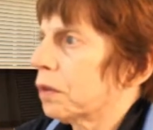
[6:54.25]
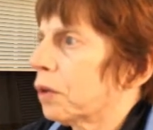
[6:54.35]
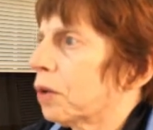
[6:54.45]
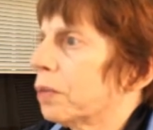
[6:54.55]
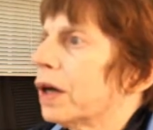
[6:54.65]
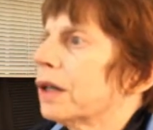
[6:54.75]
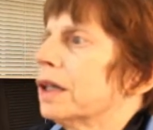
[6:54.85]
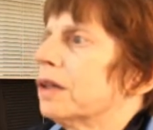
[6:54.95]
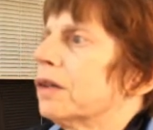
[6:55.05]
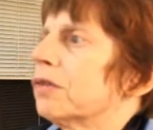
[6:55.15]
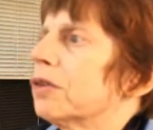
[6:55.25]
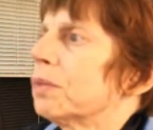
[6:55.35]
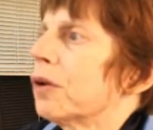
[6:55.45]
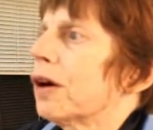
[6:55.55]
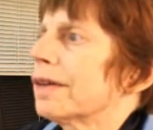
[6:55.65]
Mobile
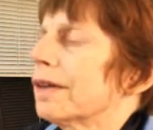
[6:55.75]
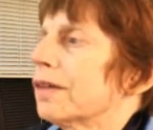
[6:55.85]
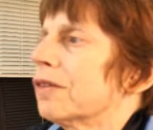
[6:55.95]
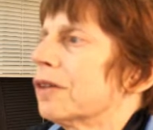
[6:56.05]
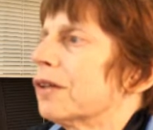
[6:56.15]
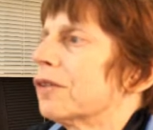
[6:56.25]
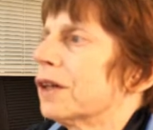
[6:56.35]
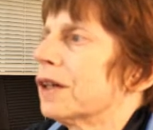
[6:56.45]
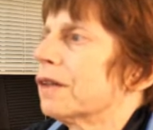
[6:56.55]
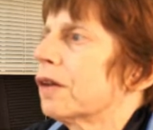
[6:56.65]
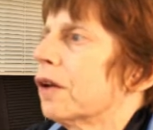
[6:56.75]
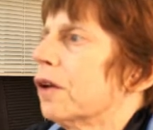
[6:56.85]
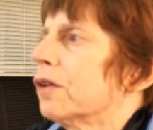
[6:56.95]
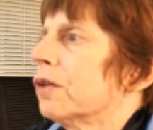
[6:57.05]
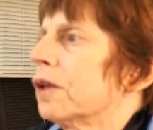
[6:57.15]
Industry Processor Interface.
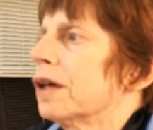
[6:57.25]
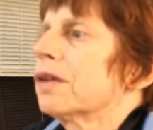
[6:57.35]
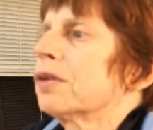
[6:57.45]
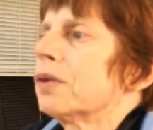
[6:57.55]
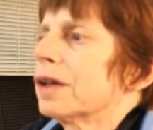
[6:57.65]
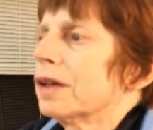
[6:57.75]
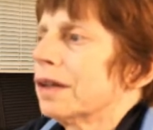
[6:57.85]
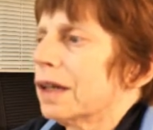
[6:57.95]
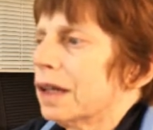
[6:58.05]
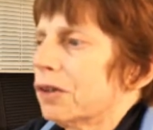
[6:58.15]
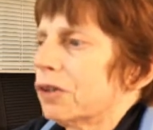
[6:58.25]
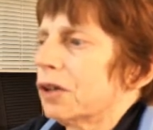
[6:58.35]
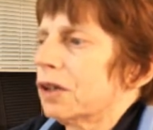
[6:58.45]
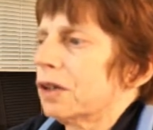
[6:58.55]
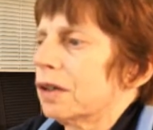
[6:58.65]
So there's an
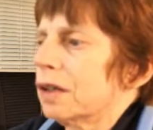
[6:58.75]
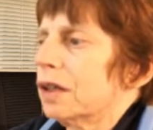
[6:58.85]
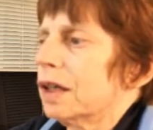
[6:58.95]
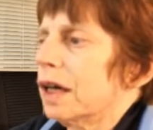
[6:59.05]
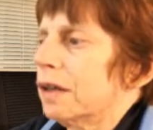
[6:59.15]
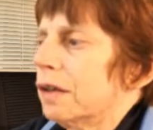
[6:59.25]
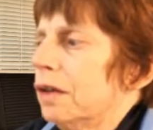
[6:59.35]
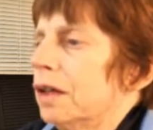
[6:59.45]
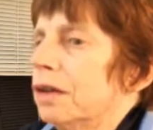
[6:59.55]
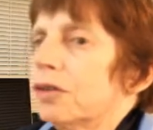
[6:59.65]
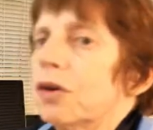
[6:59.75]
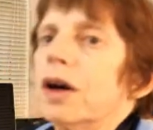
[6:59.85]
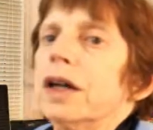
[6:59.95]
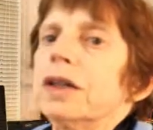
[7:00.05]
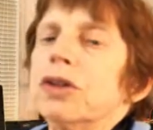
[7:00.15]
organization that is
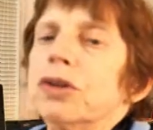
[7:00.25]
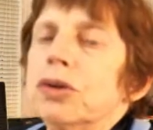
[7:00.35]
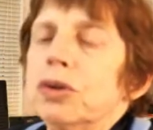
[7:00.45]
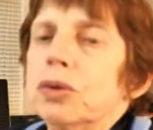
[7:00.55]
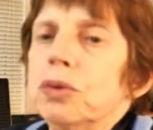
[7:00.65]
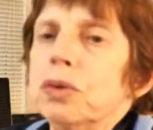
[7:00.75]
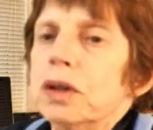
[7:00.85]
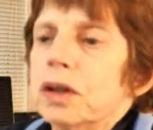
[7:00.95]
trying to